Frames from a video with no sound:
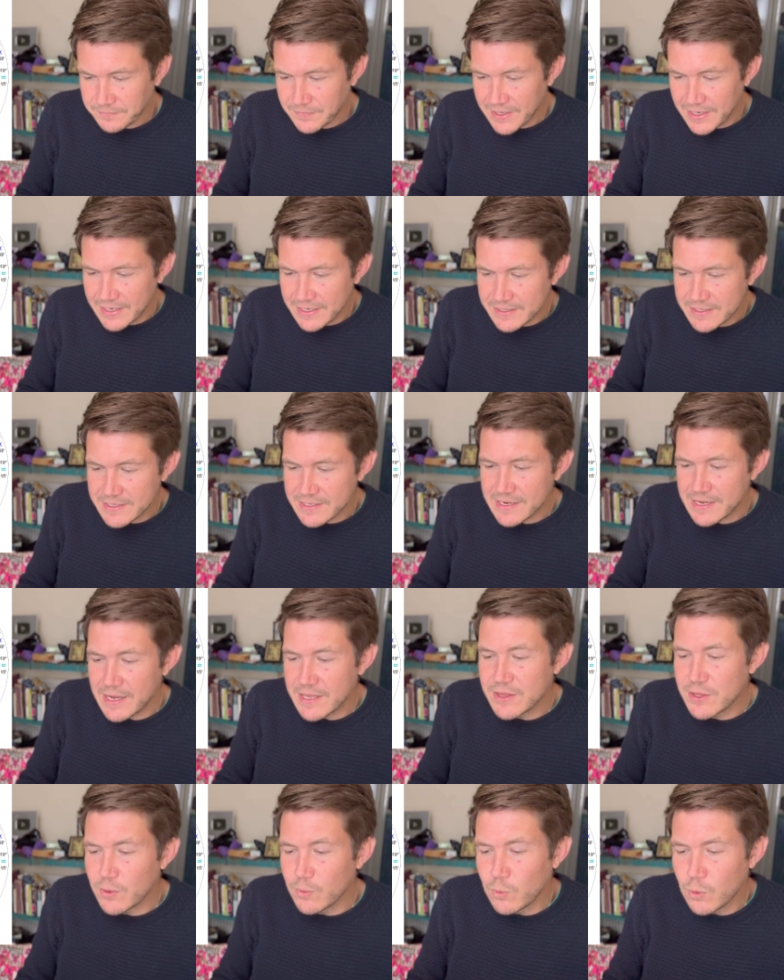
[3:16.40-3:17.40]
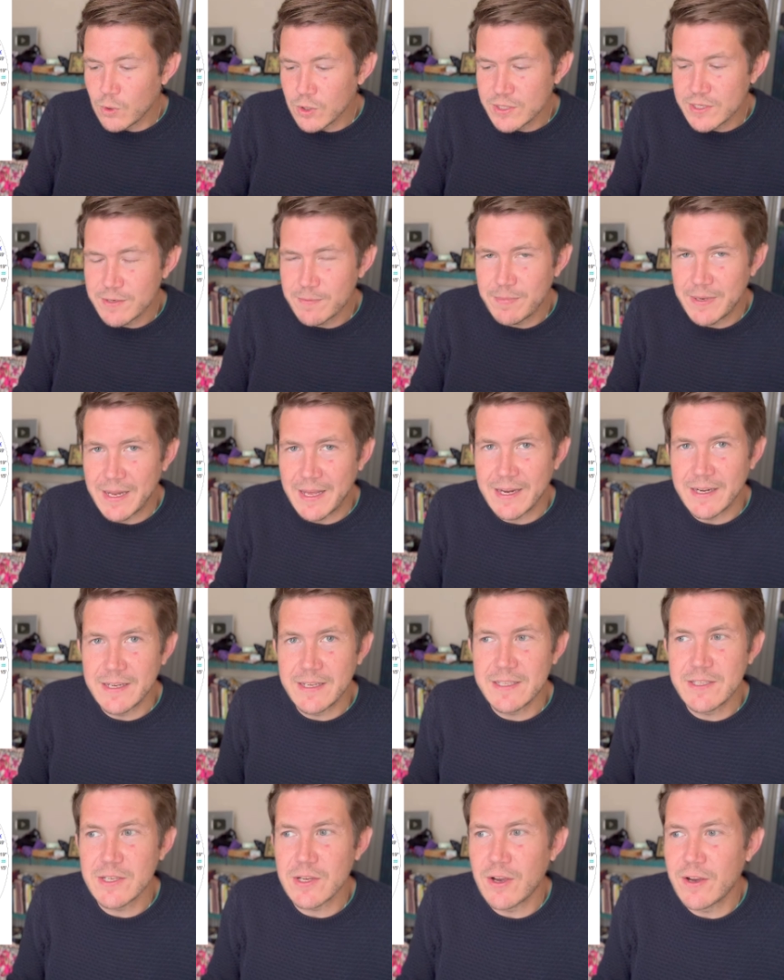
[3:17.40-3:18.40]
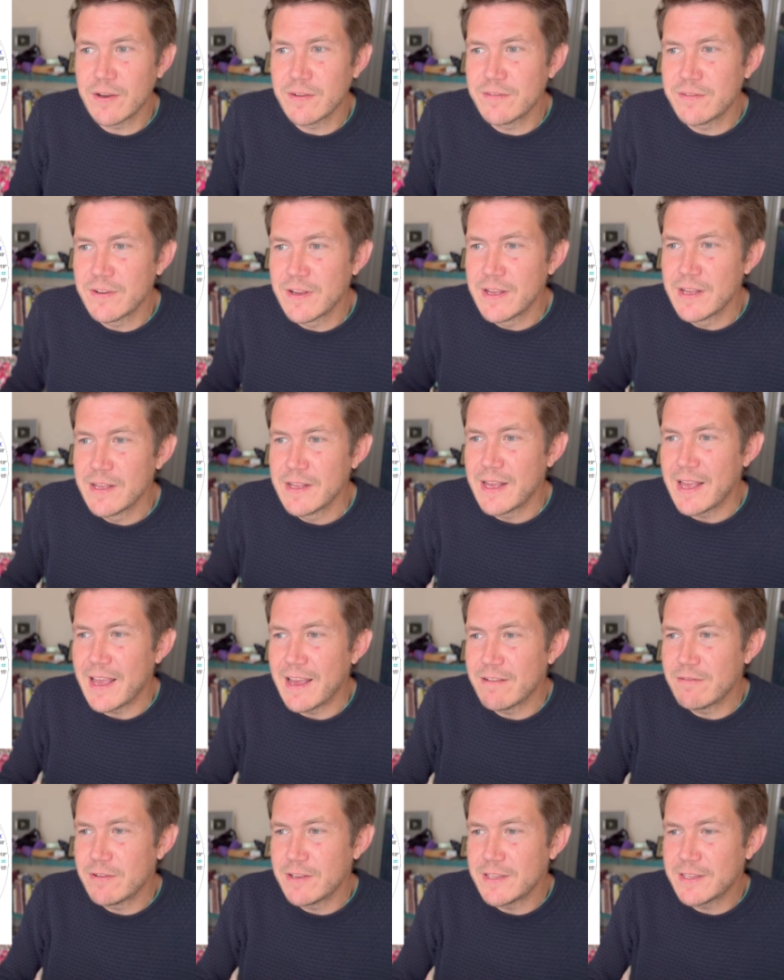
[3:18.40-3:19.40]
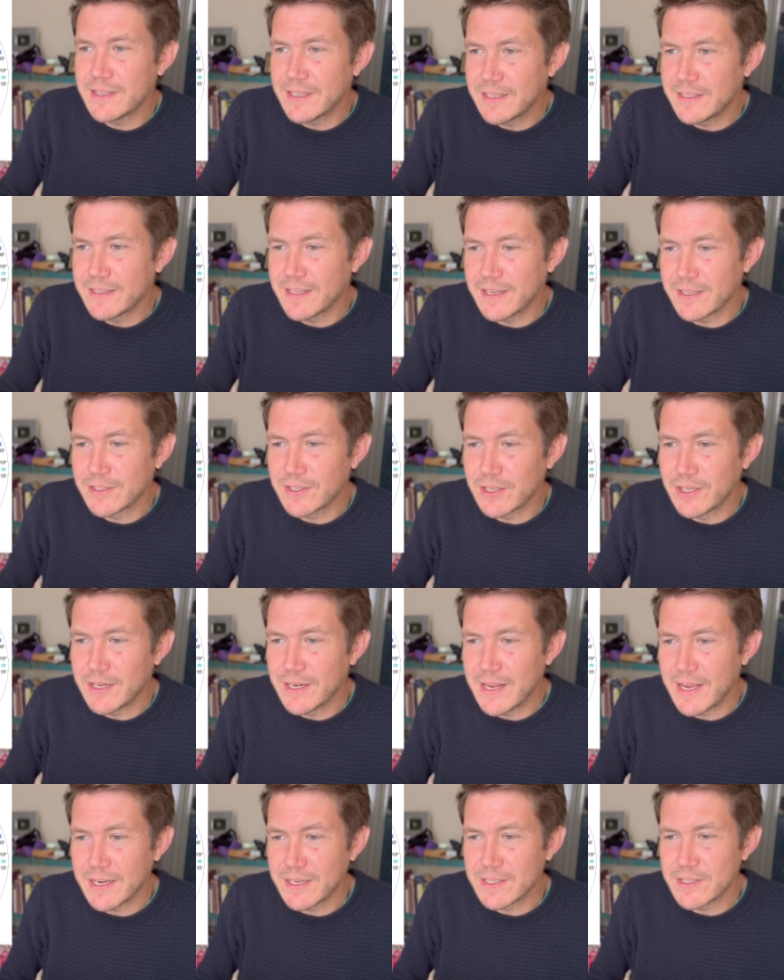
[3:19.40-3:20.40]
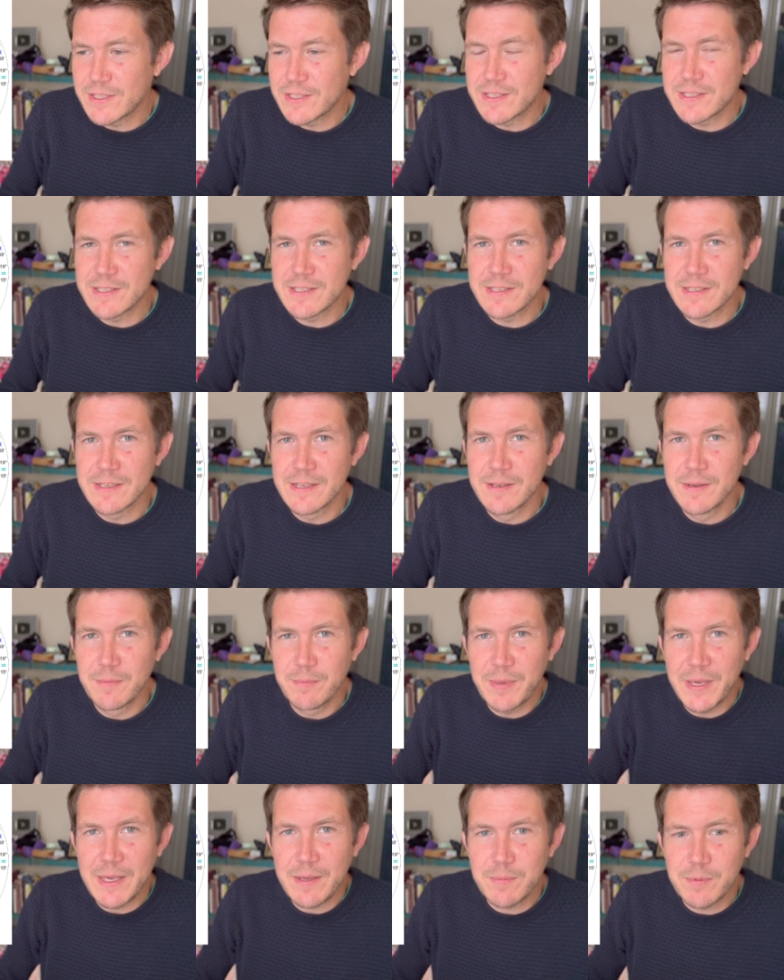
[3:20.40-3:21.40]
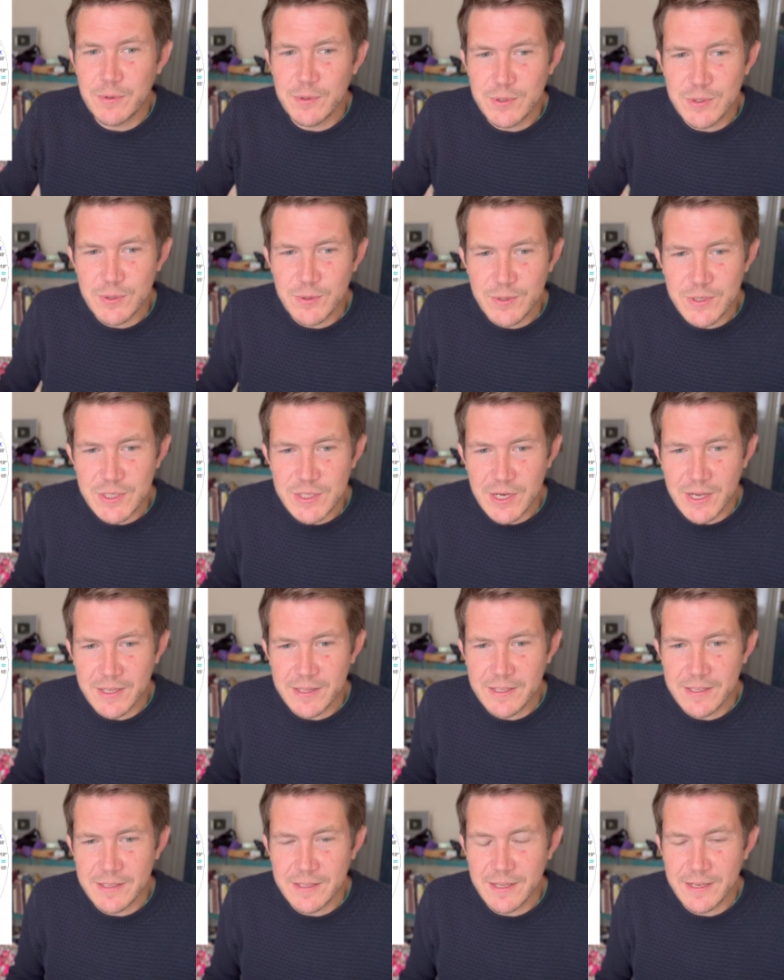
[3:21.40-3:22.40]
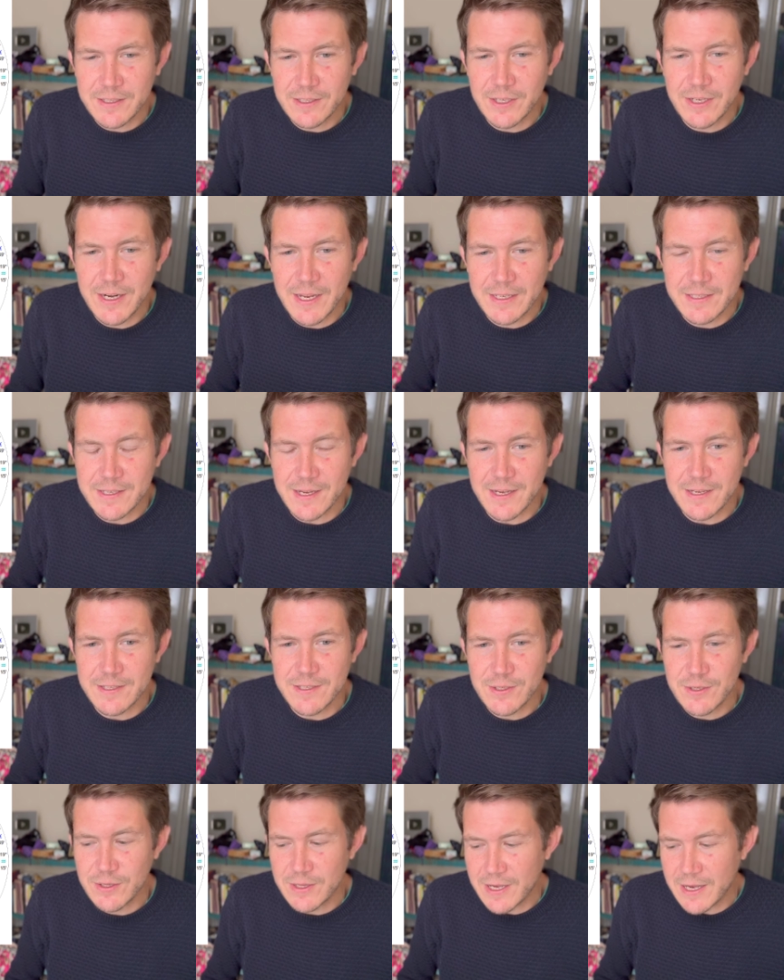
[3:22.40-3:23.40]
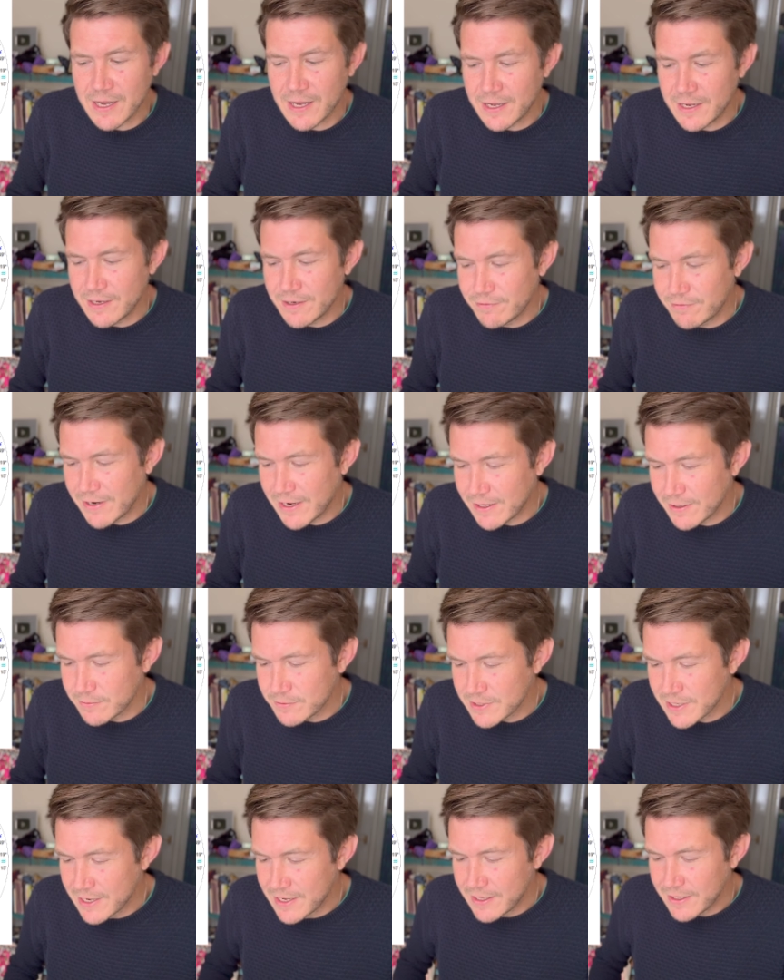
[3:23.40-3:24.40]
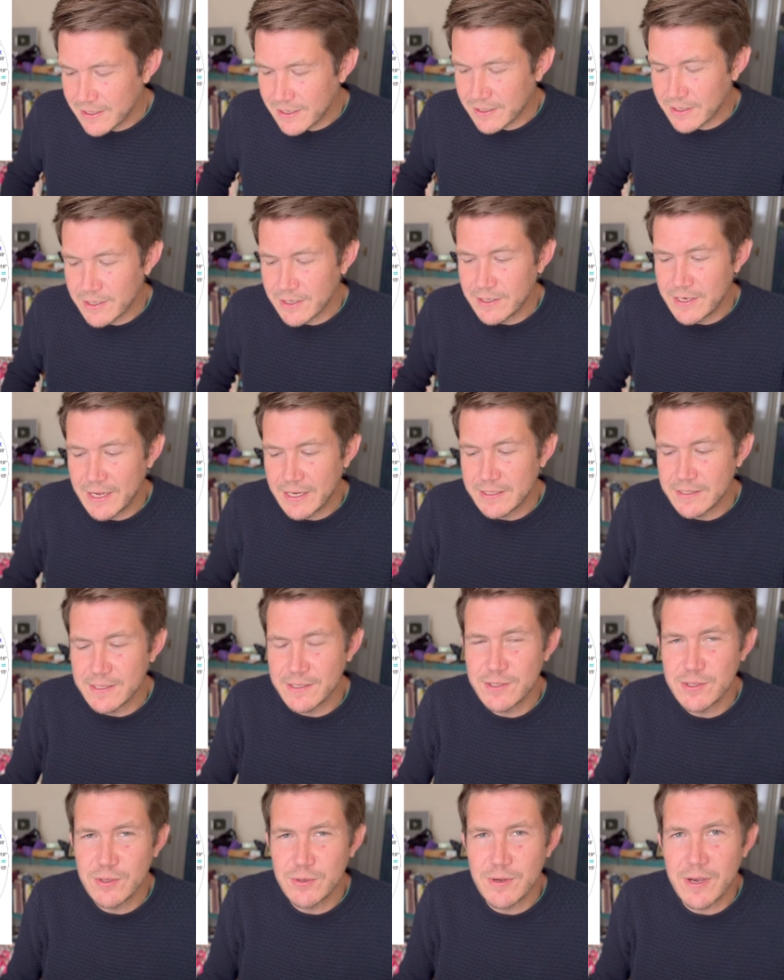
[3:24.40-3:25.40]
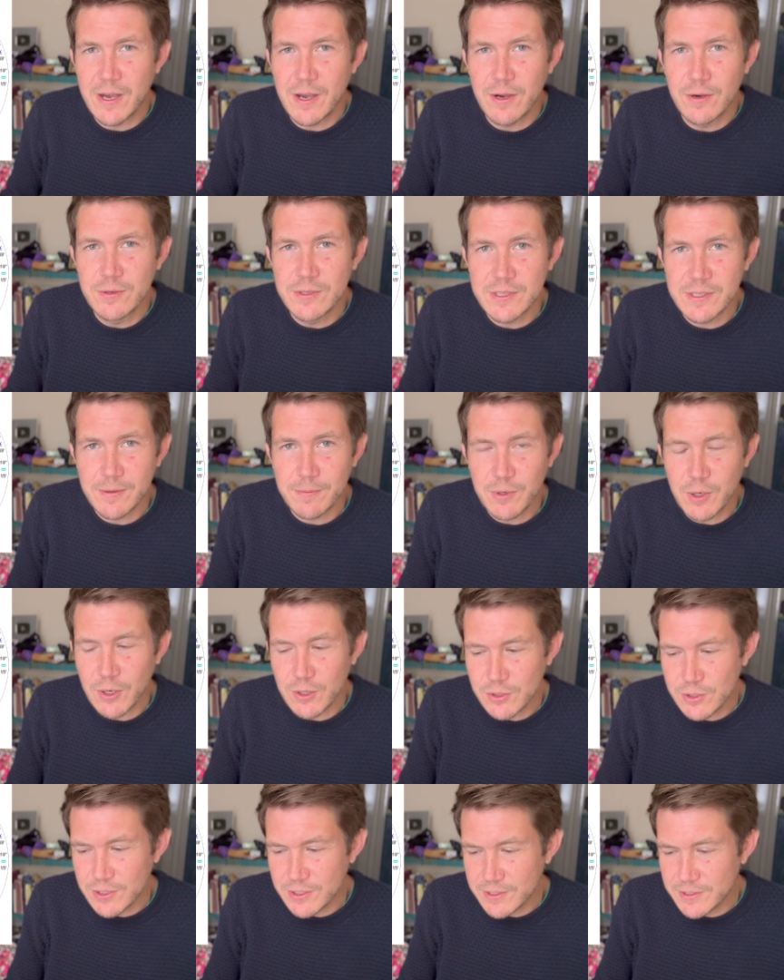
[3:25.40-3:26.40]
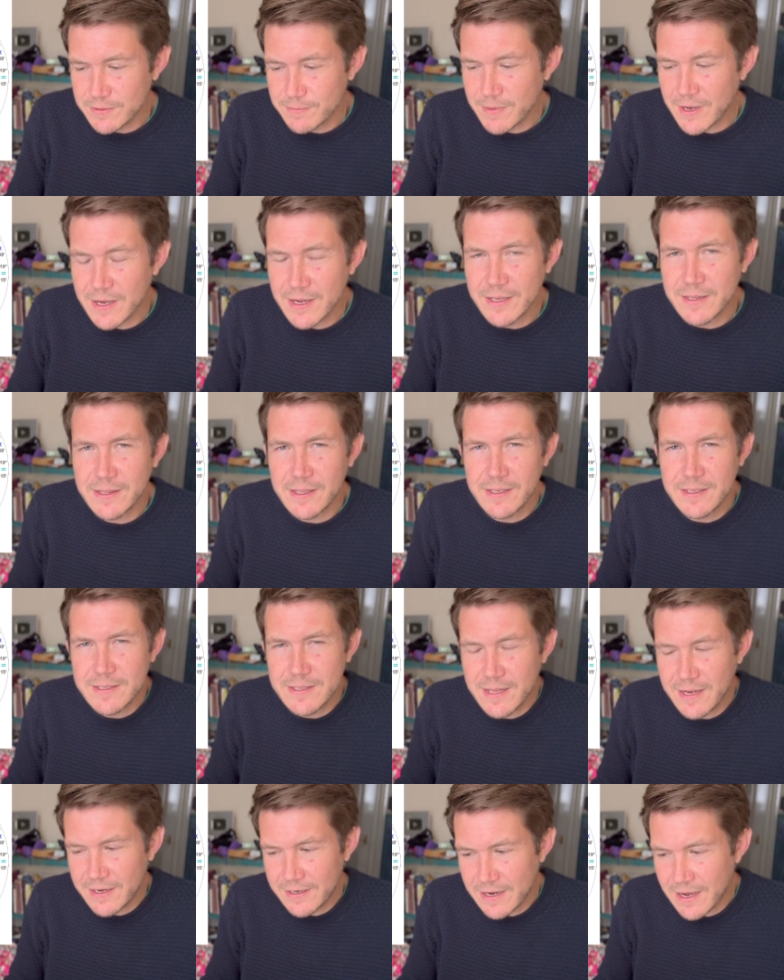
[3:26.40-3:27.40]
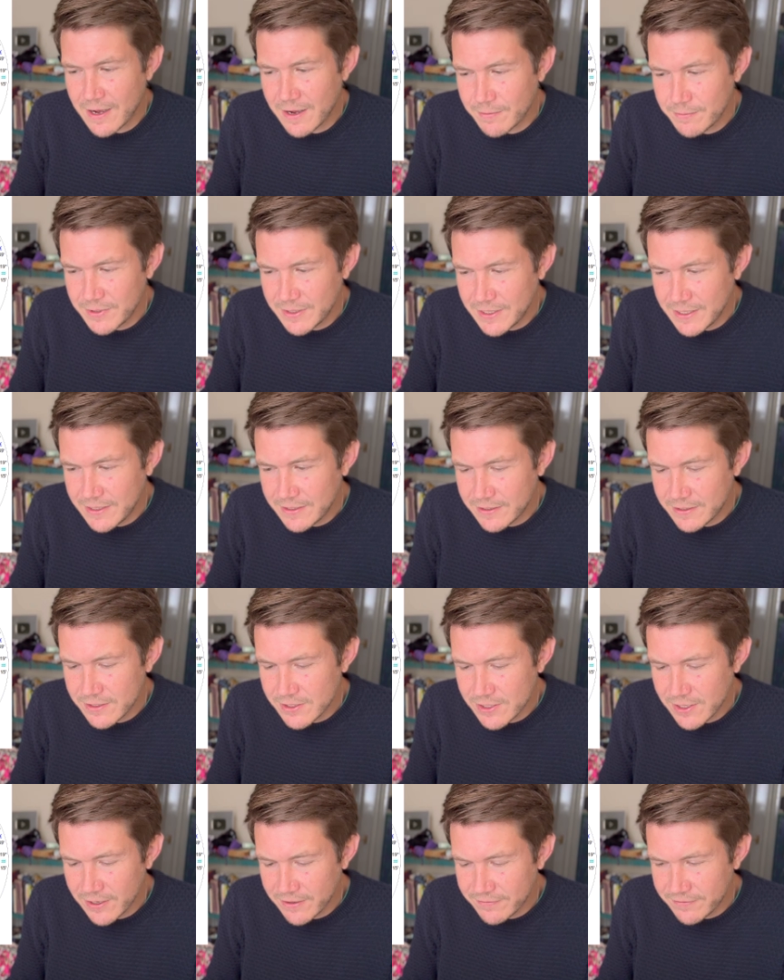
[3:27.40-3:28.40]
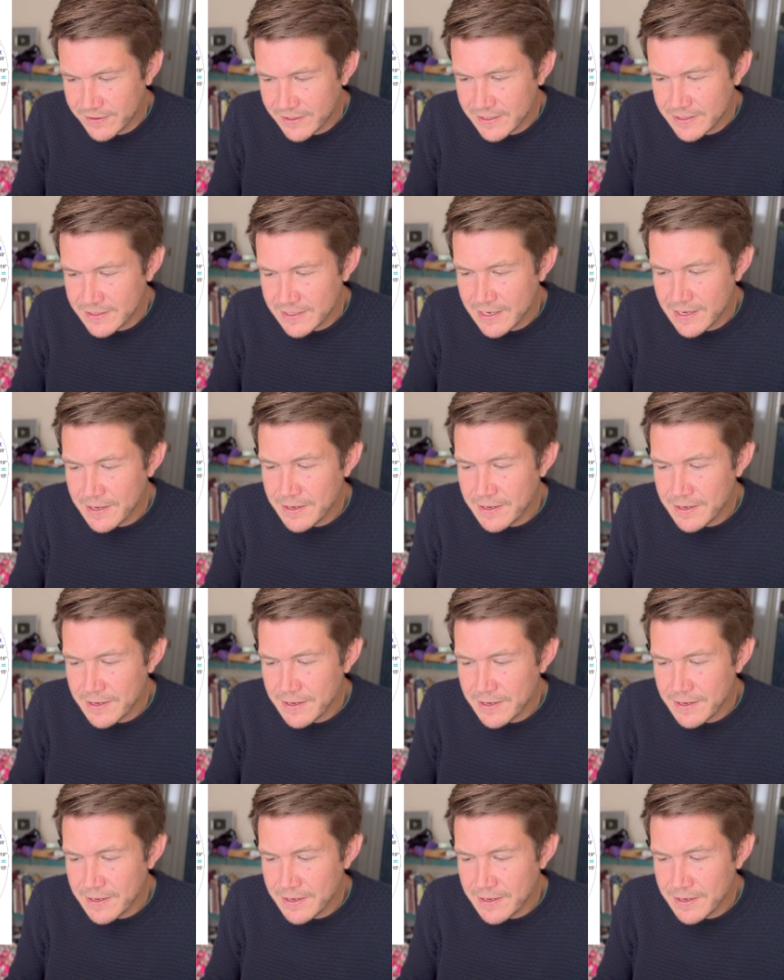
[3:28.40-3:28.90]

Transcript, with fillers: It's the water planet of everything that connects people to each other, that connects us to the higher realms, that connects us to our own subconscious mind, things that are beneath the surface.